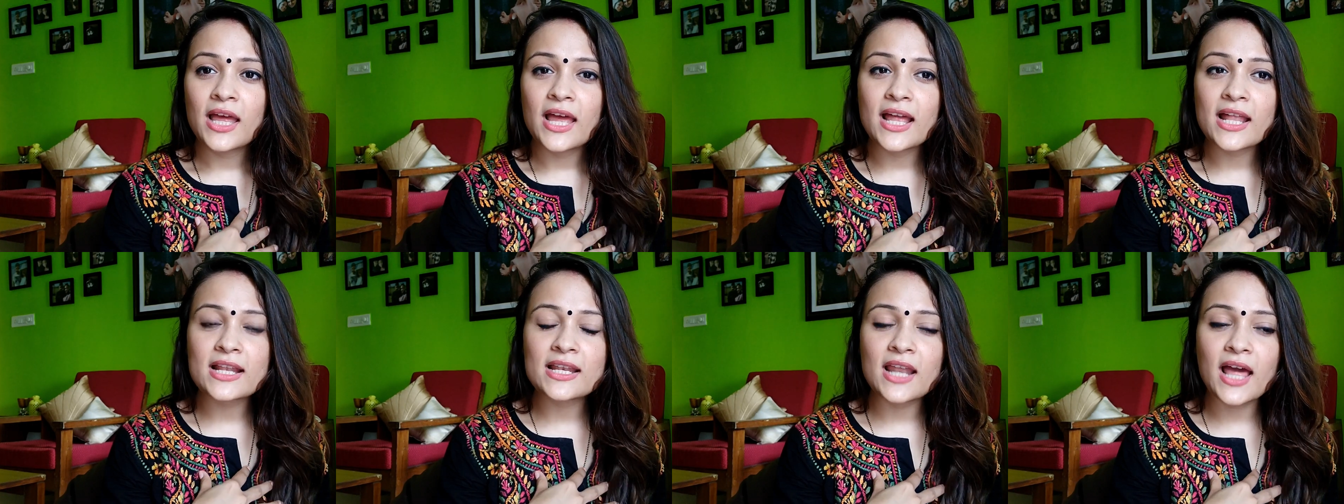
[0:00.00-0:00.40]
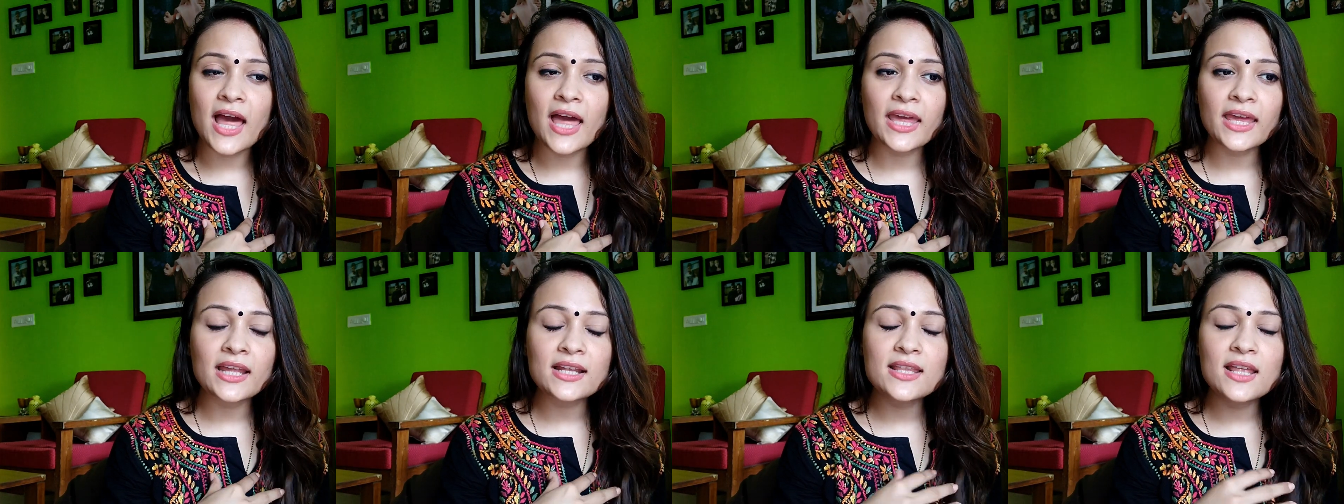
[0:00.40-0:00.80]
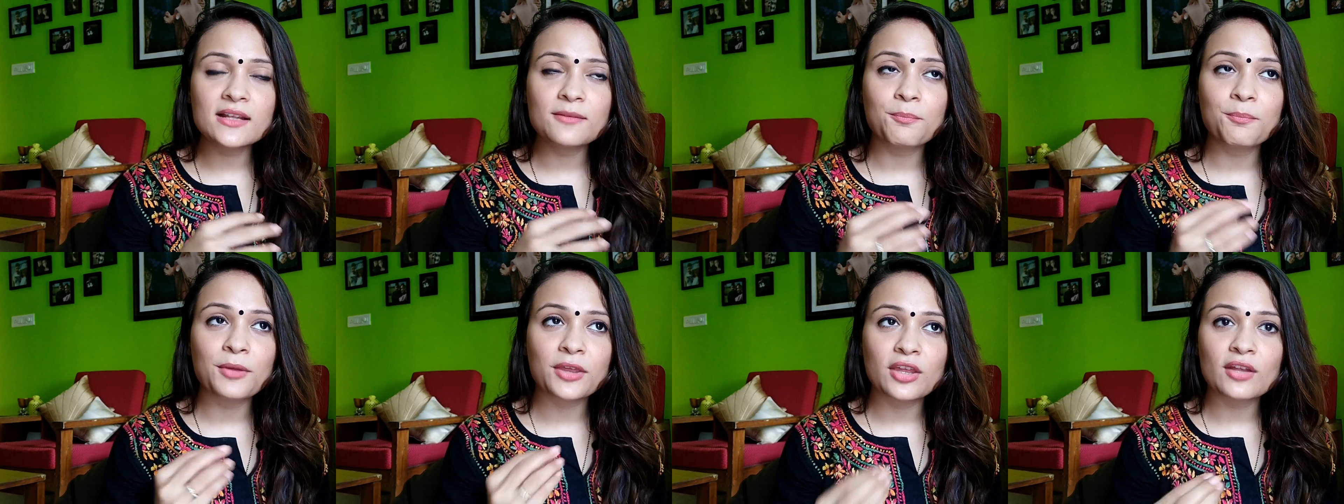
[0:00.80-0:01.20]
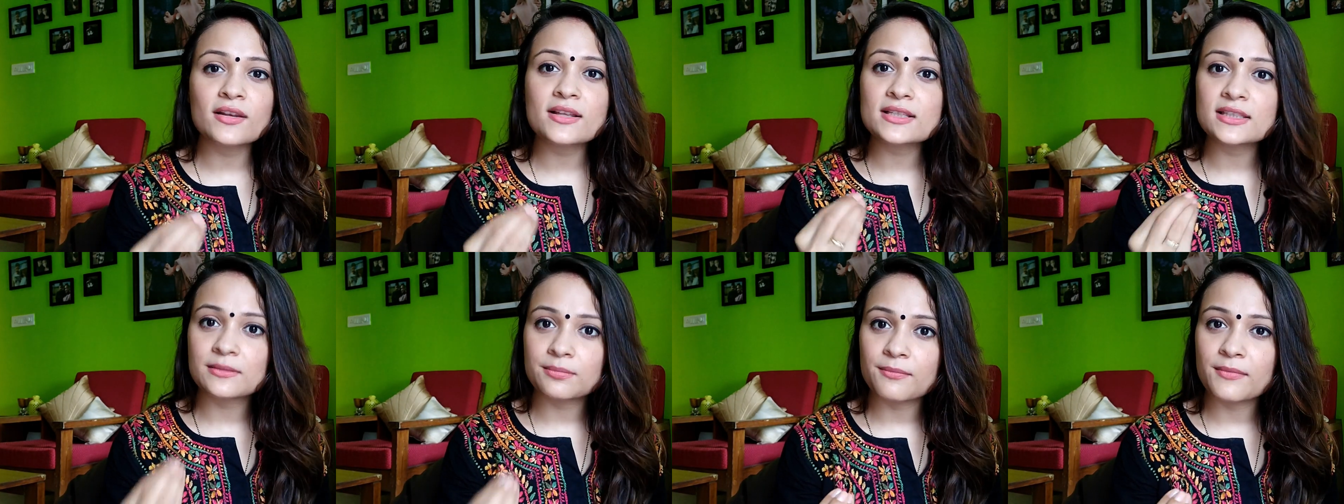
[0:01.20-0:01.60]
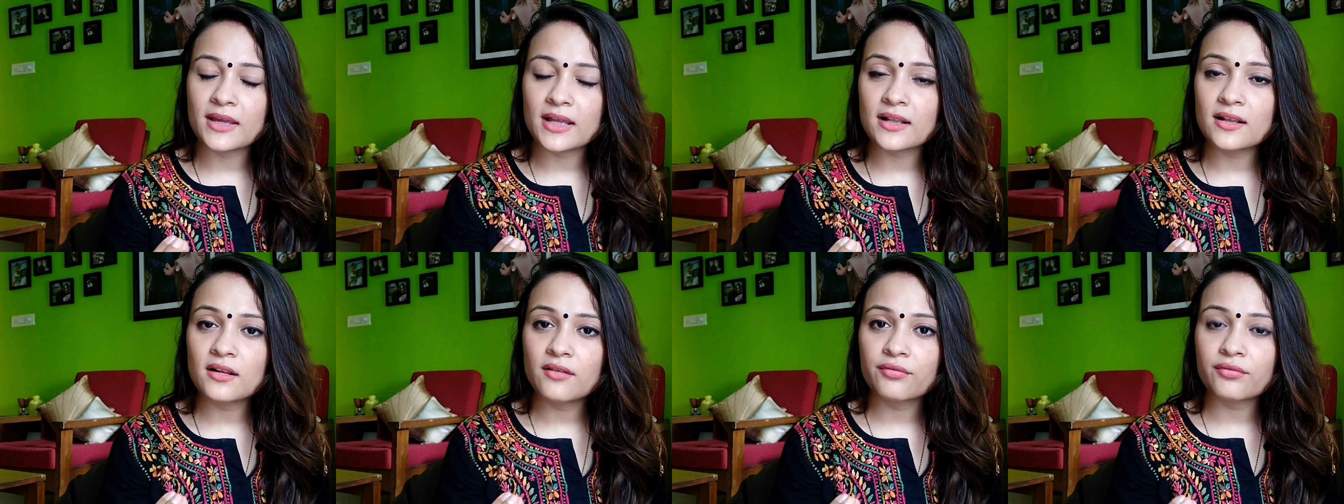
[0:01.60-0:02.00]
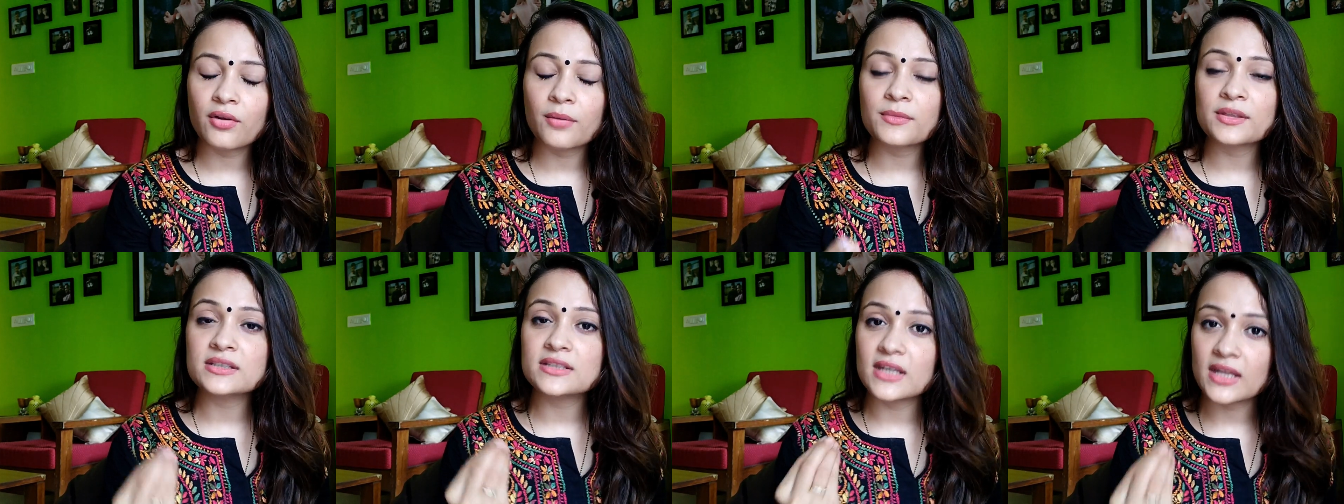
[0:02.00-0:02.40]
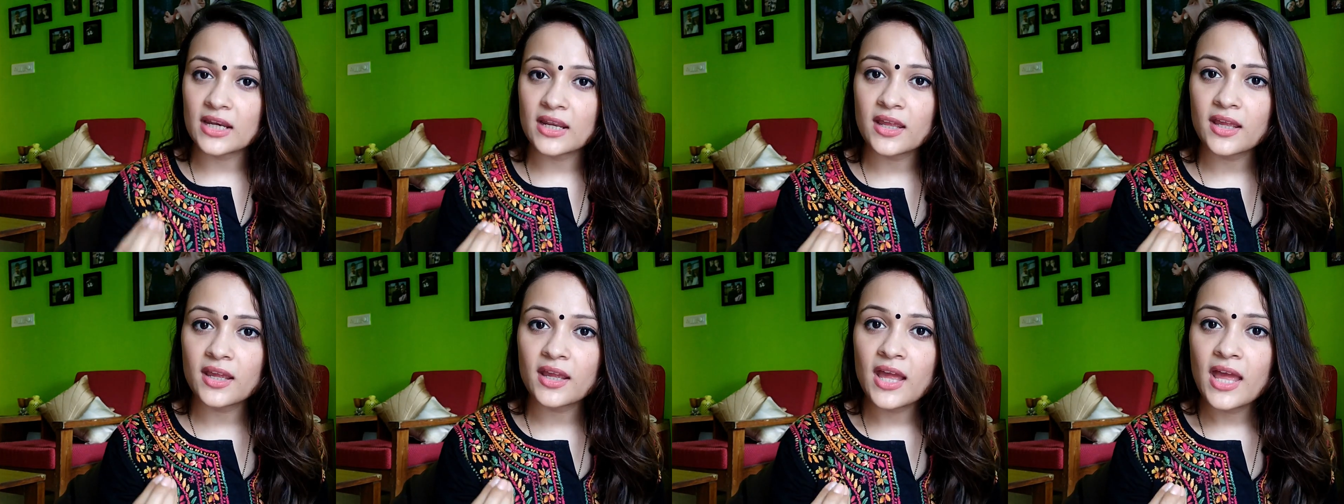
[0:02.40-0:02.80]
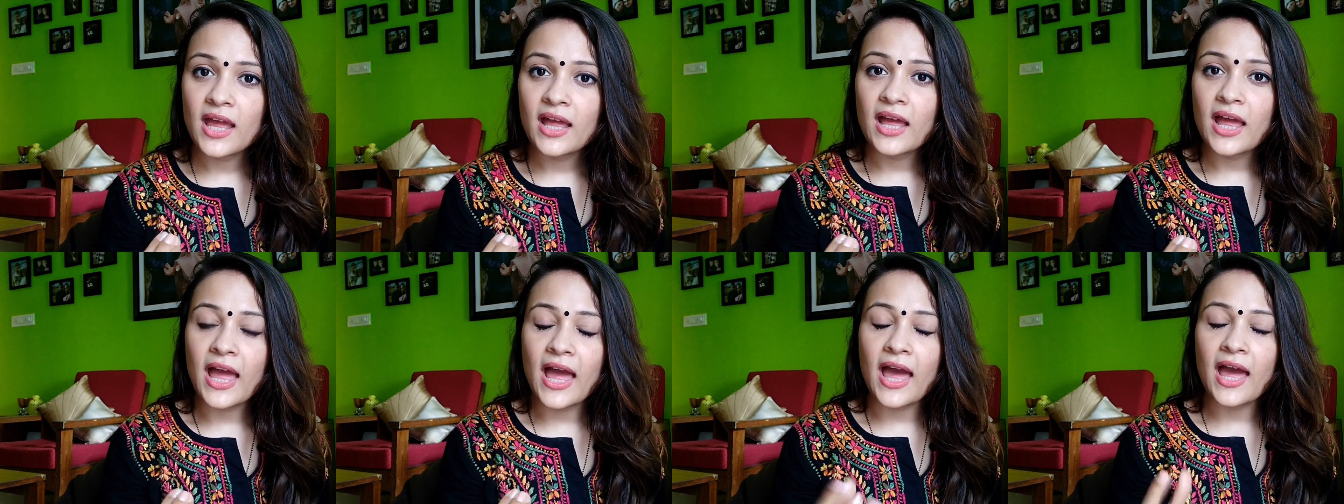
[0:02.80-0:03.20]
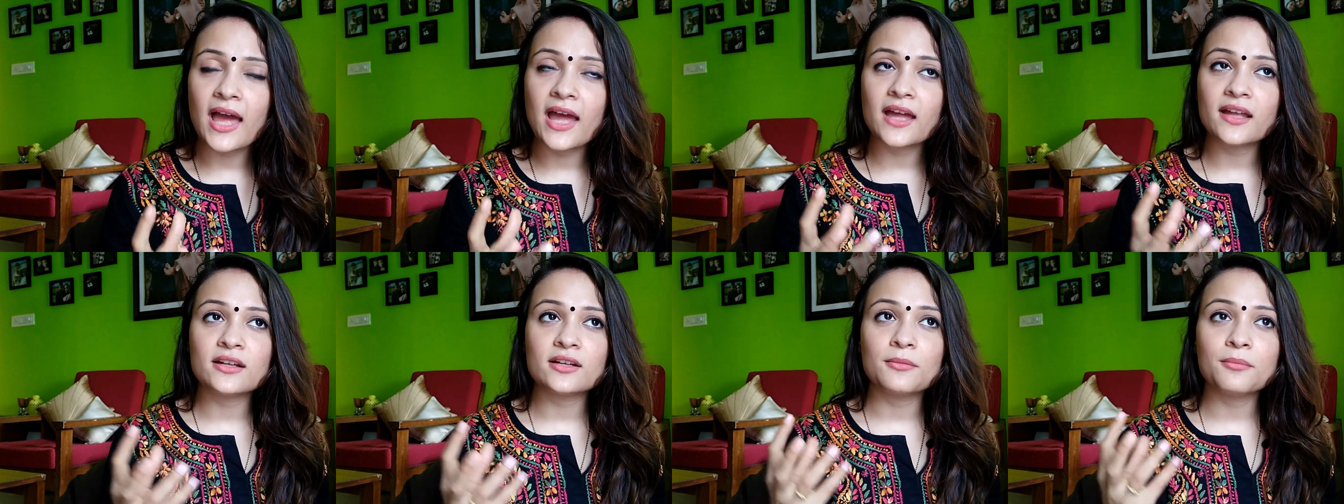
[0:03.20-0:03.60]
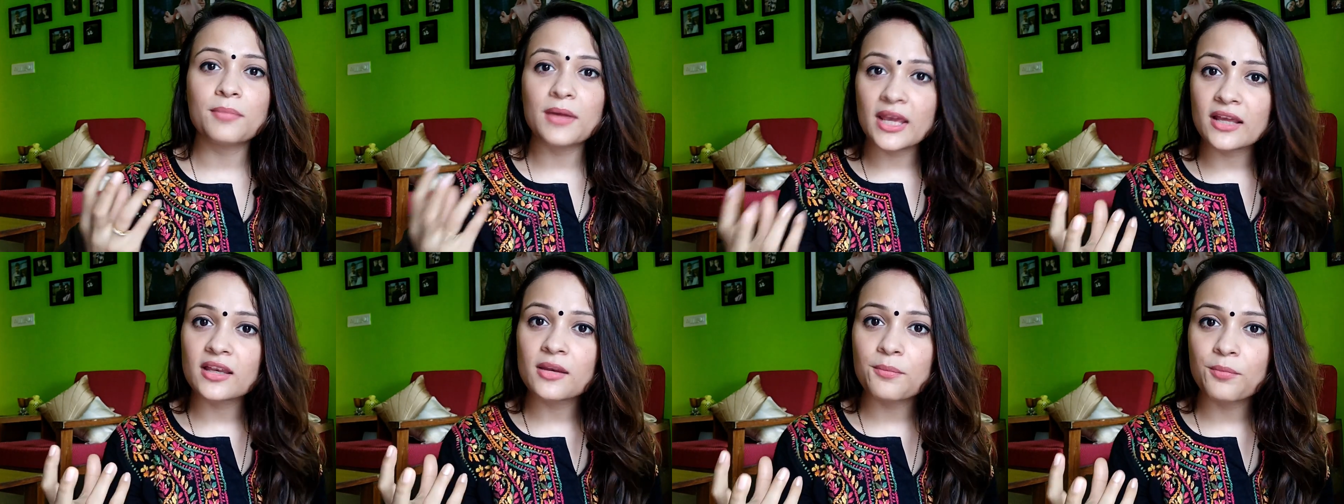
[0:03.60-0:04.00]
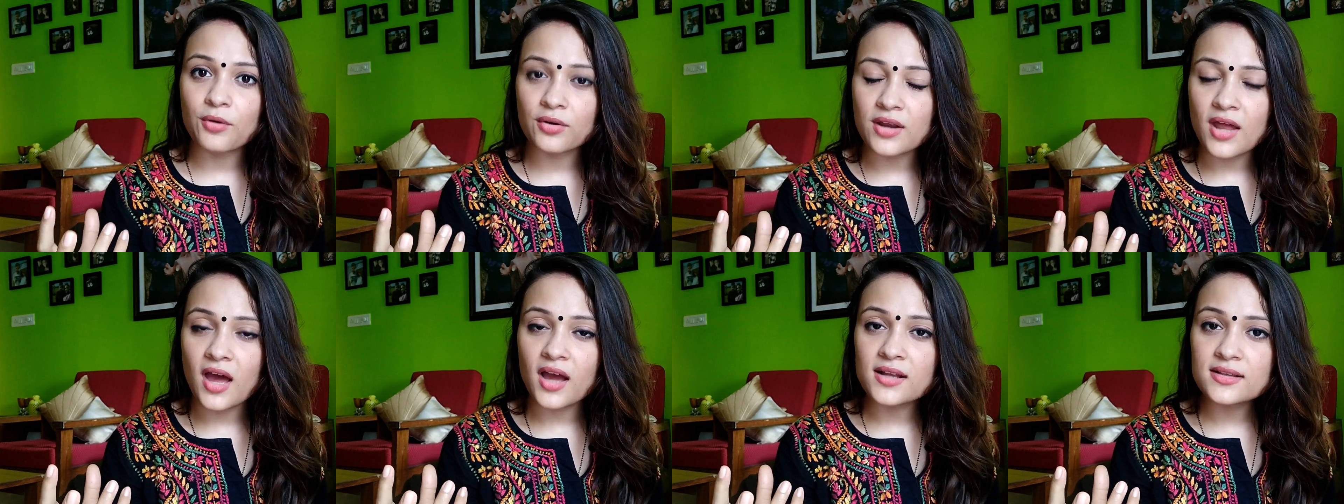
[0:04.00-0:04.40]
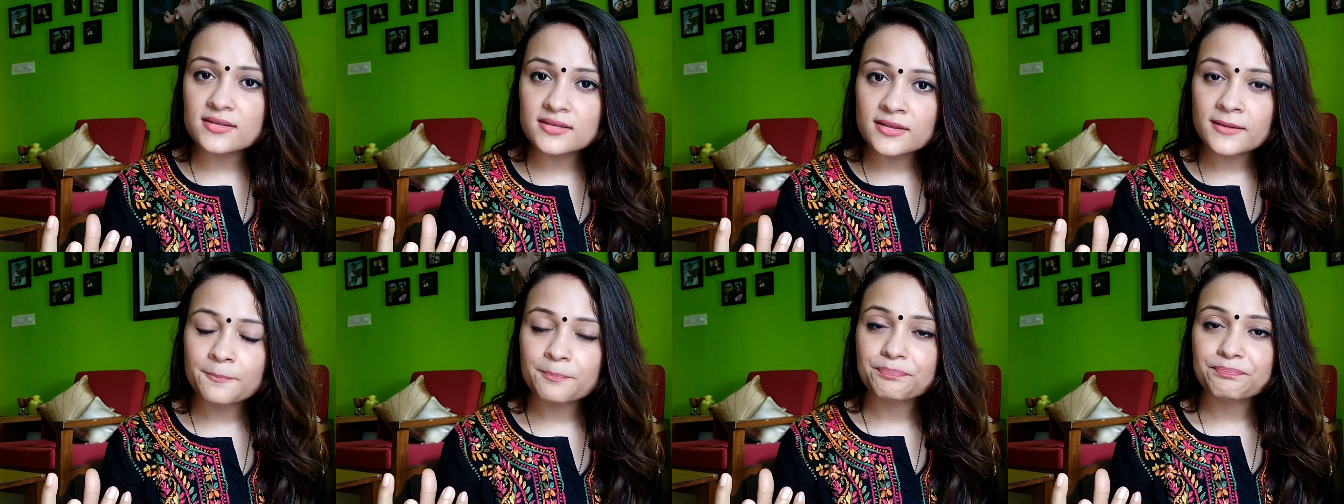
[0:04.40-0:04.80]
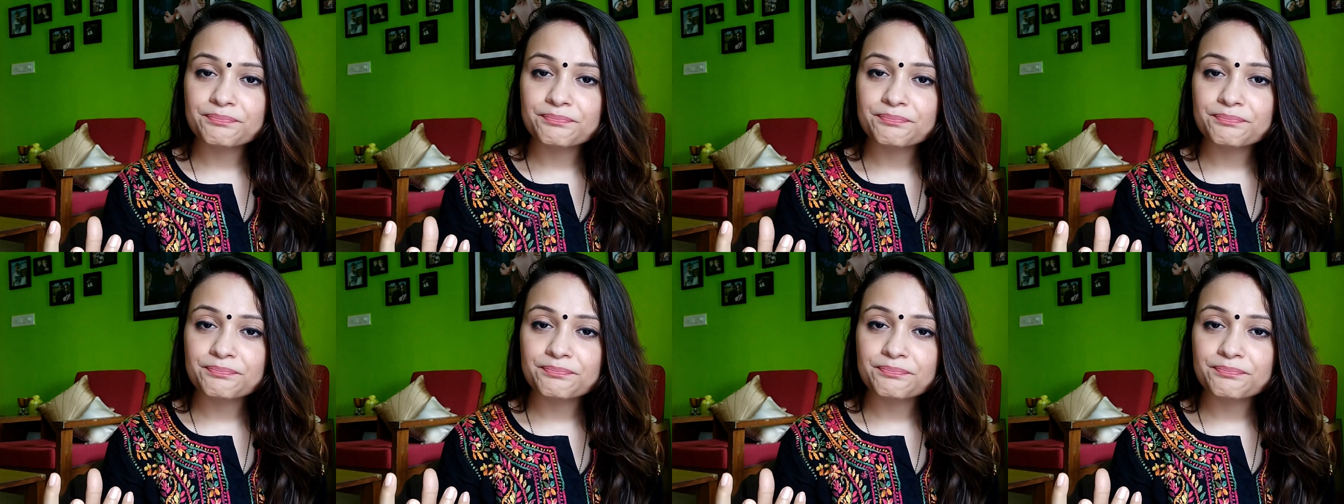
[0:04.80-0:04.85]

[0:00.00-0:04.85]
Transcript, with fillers: And I get that peculiar smell from the dairy and bakery products,